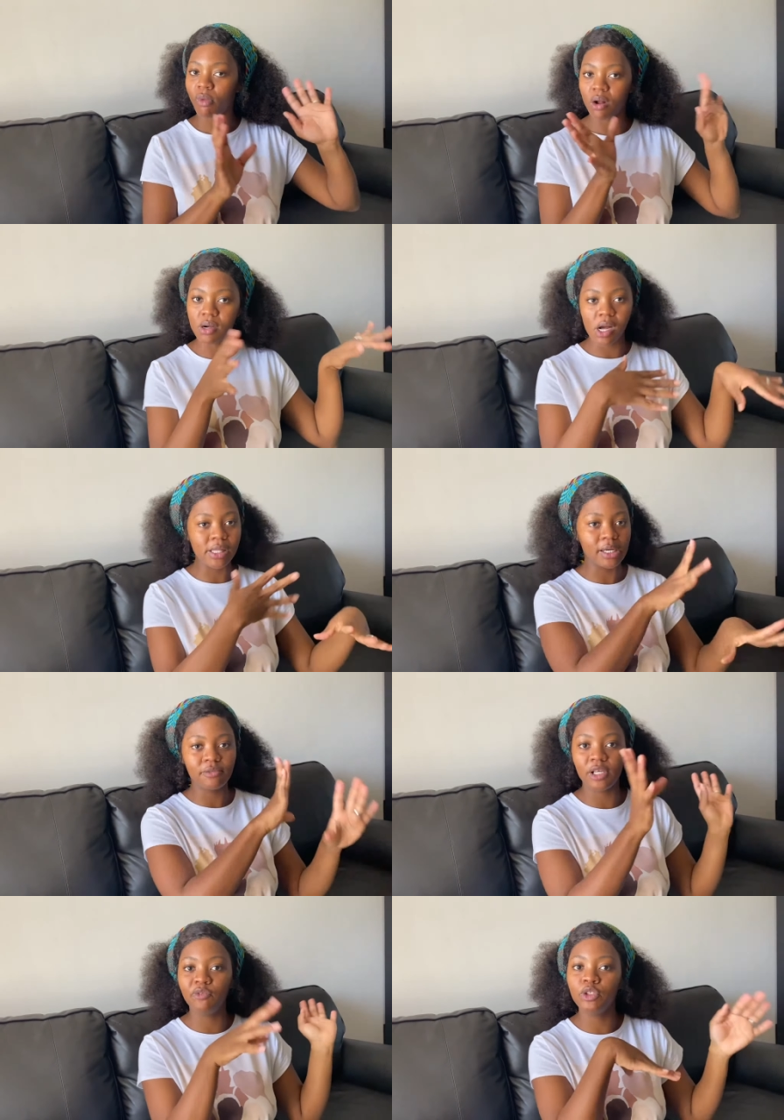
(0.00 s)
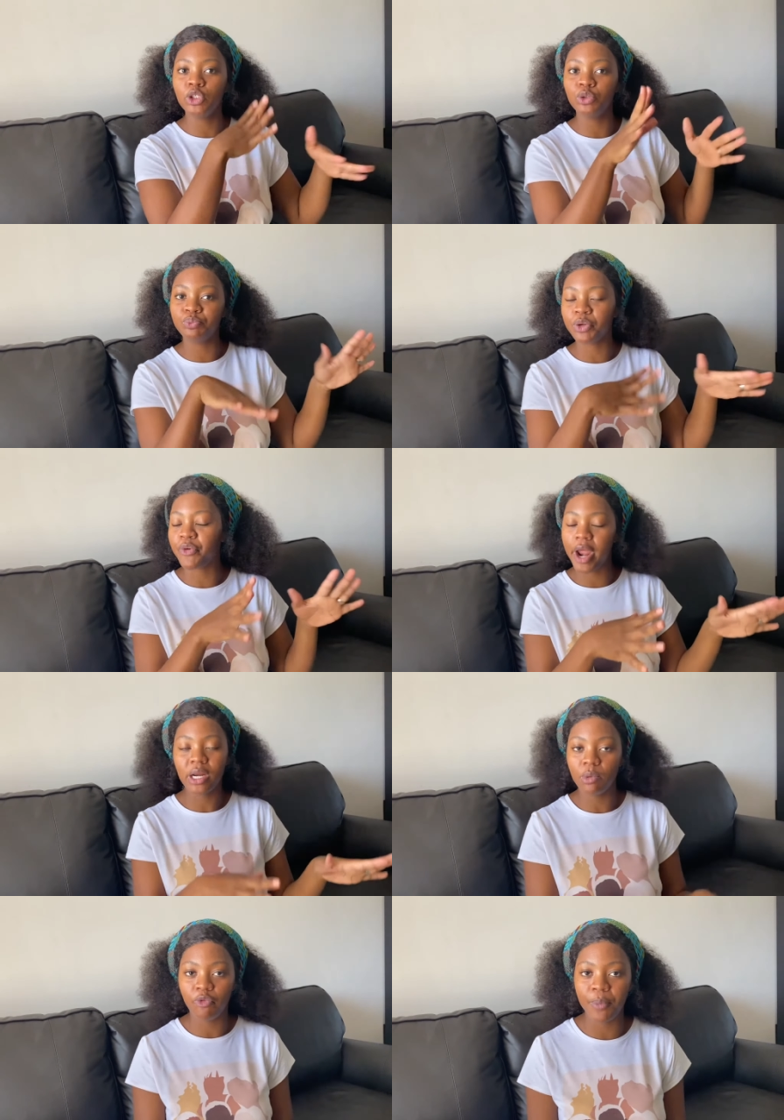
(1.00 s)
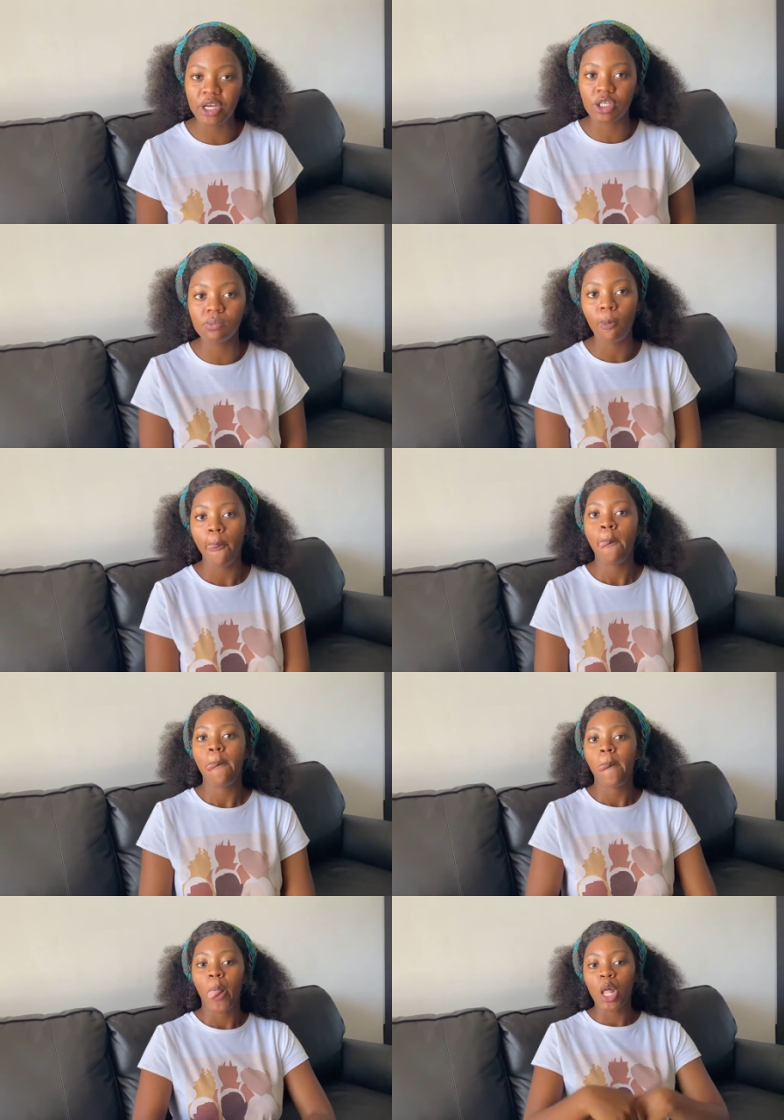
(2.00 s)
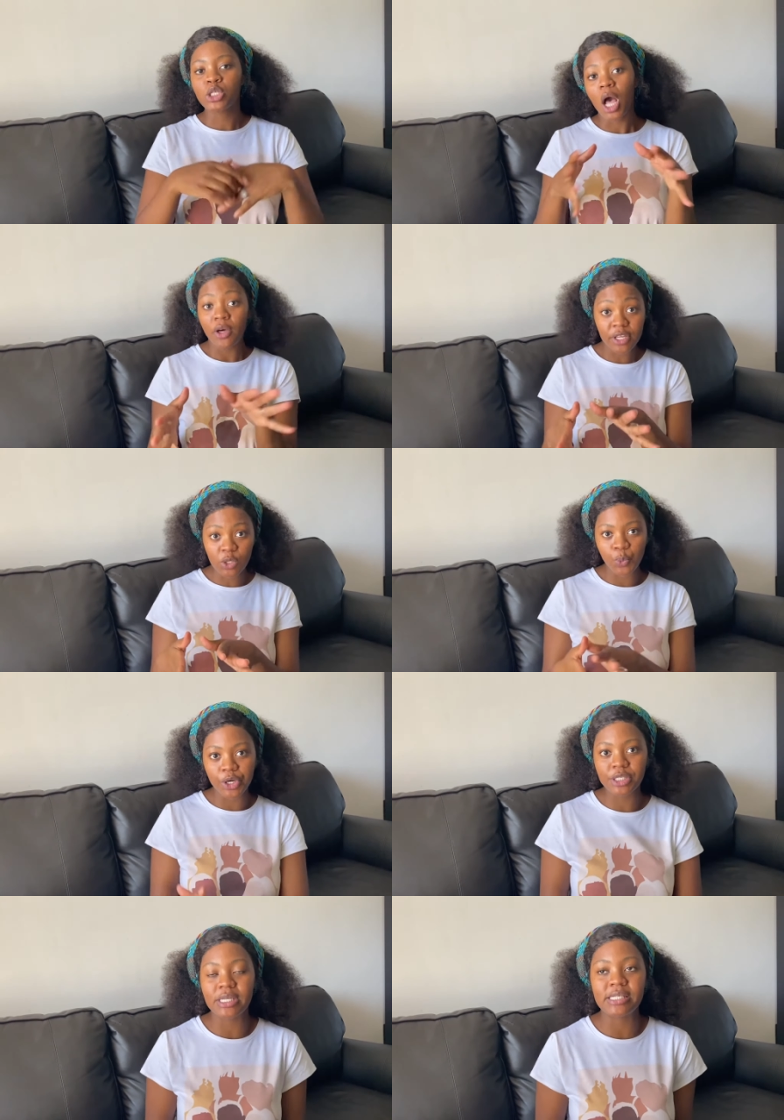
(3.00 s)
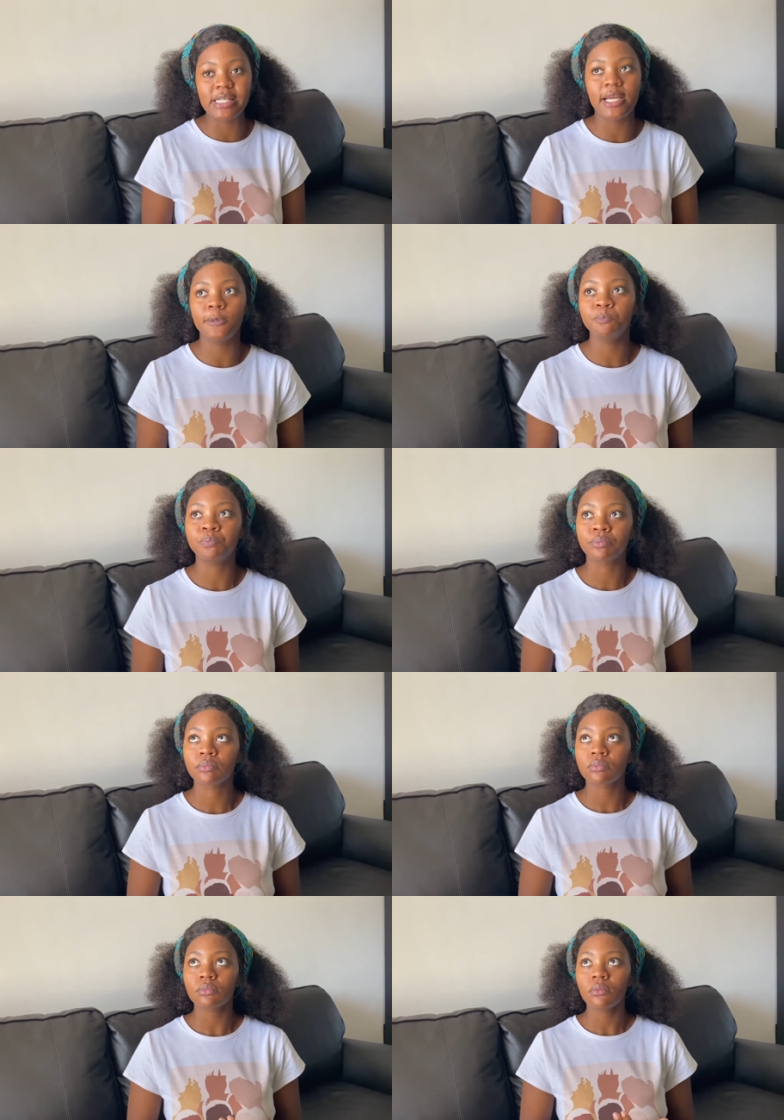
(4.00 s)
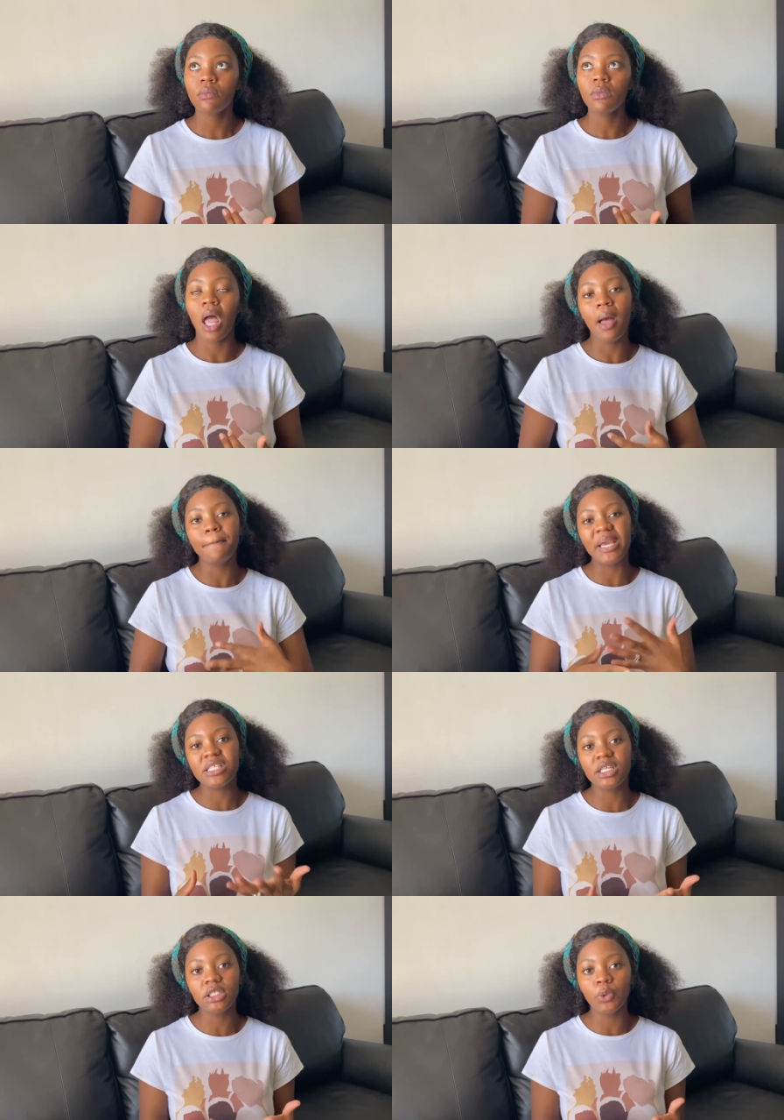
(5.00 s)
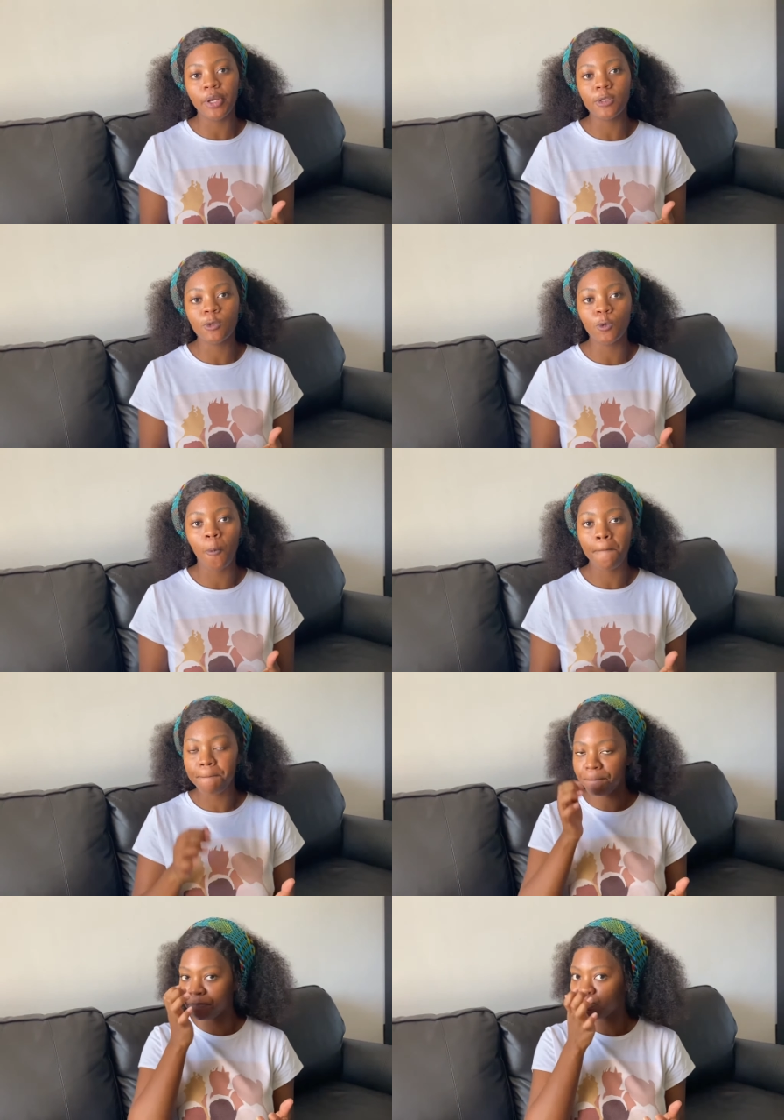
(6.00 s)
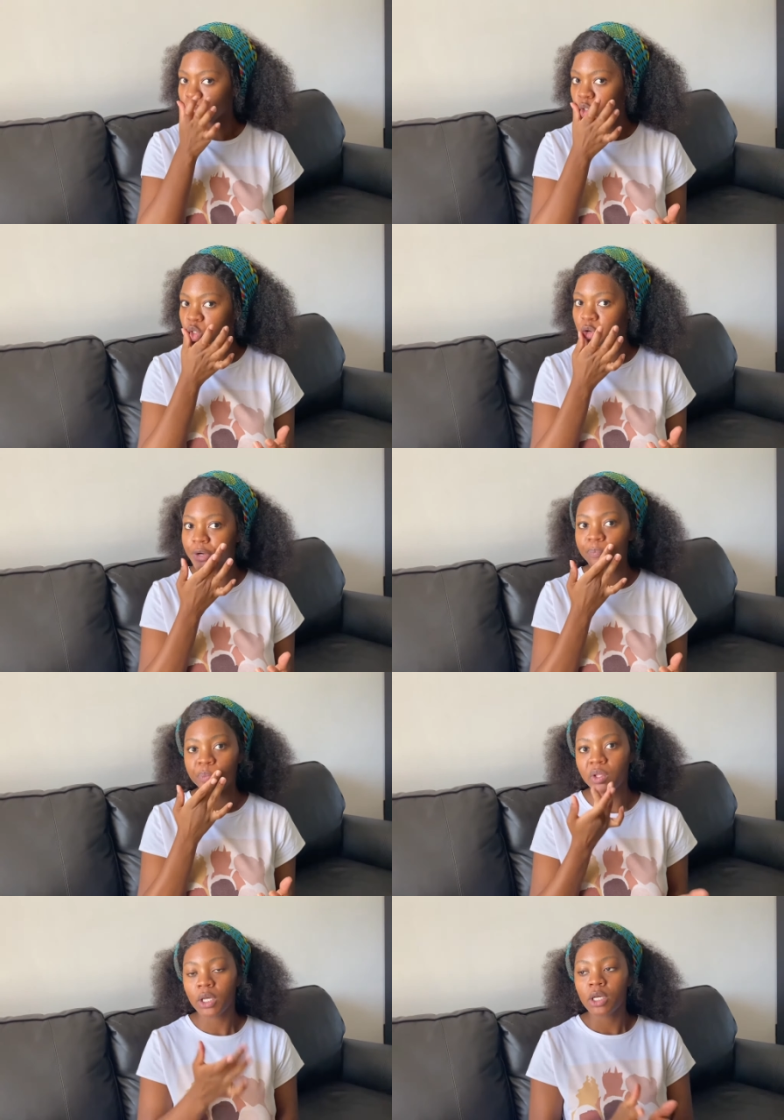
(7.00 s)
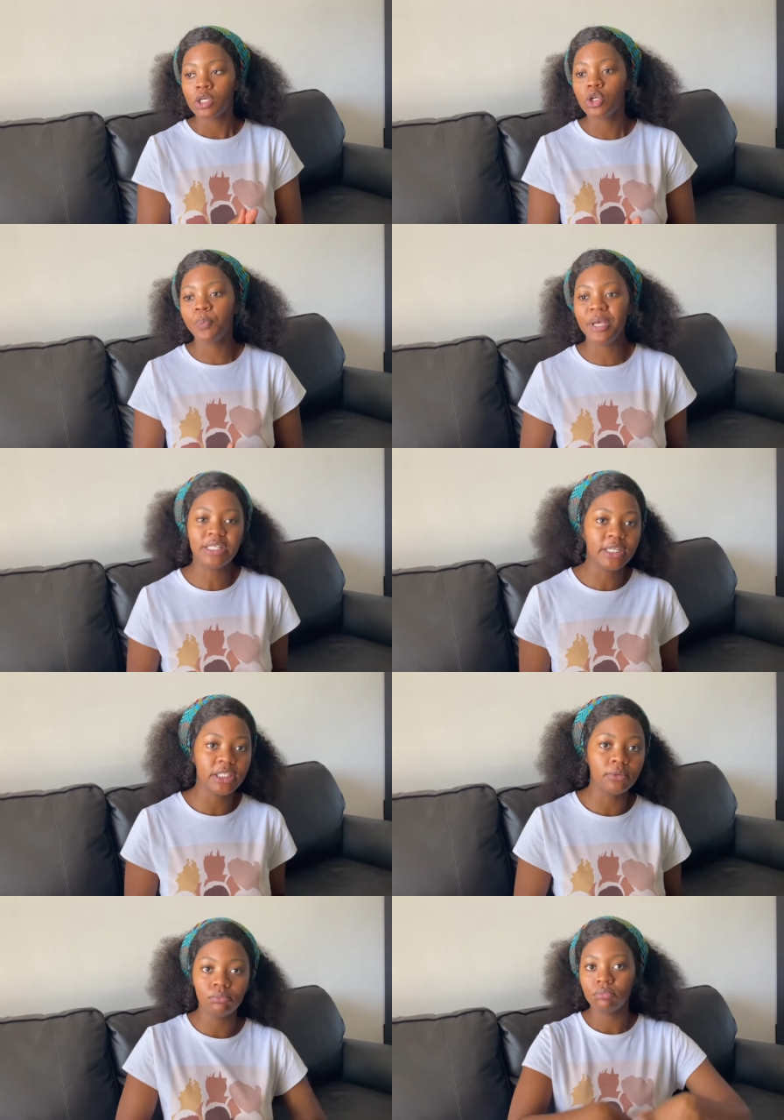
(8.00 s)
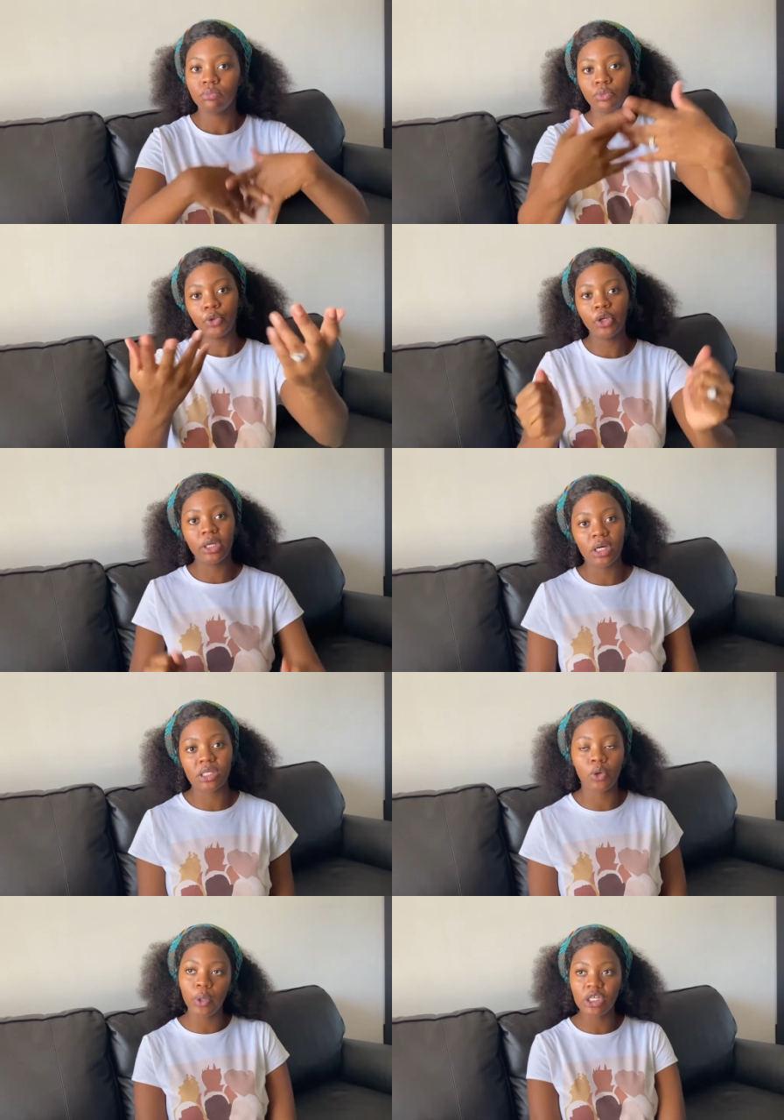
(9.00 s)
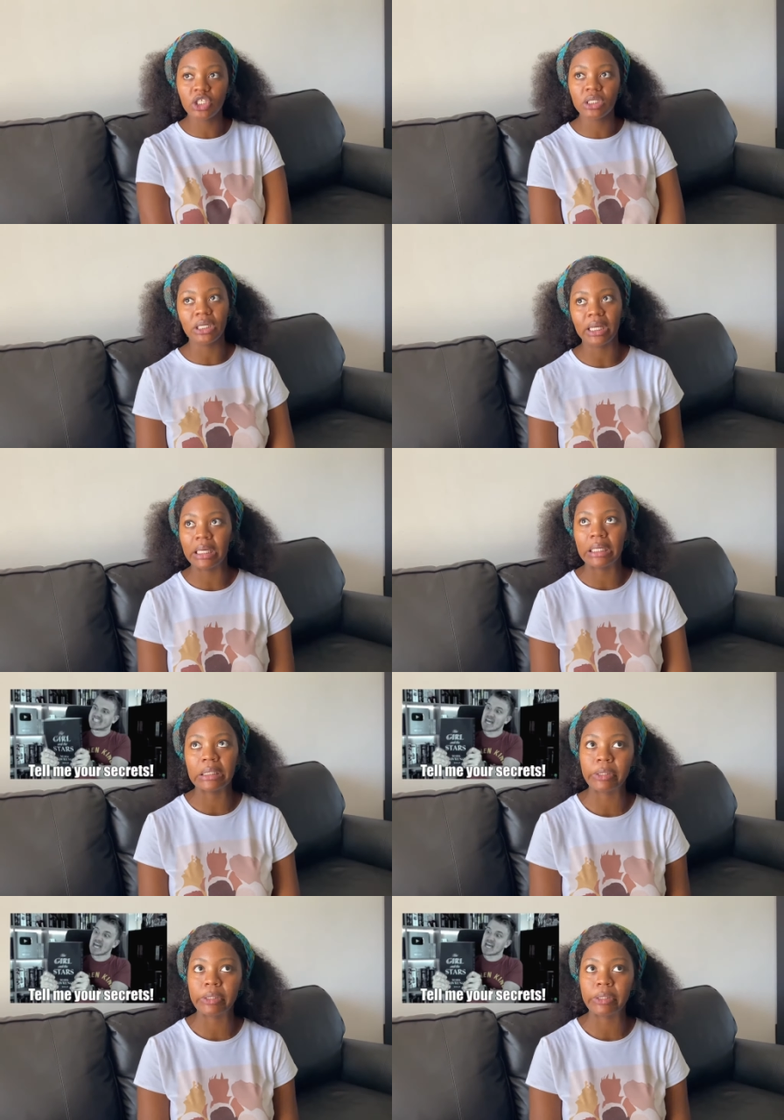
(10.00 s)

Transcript: now that I've given you random information, so how this works is then I'm basically going to mm, sorry so basically you can ask a question like,